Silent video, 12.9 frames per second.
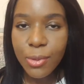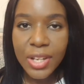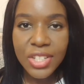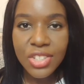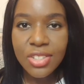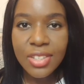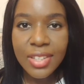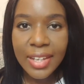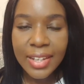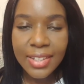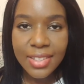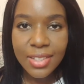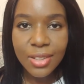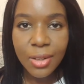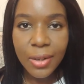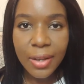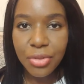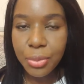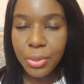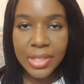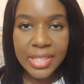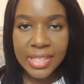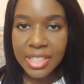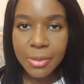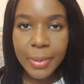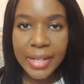question that
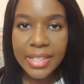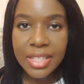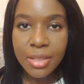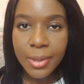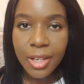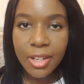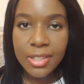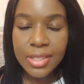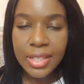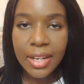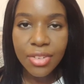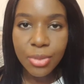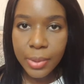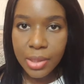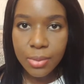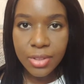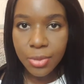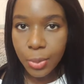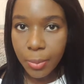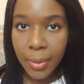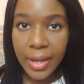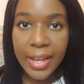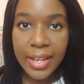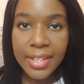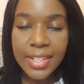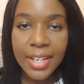everybody's expecting to be asked and everybody would have
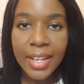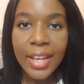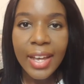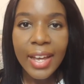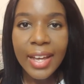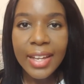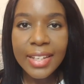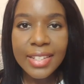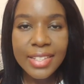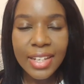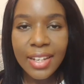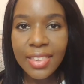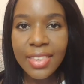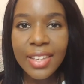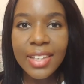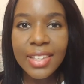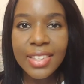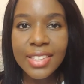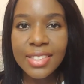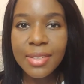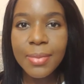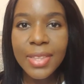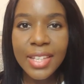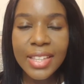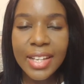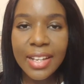prepared, and I think there's
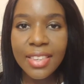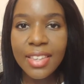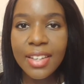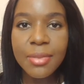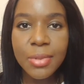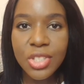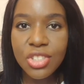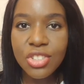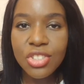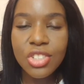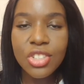something that the admissions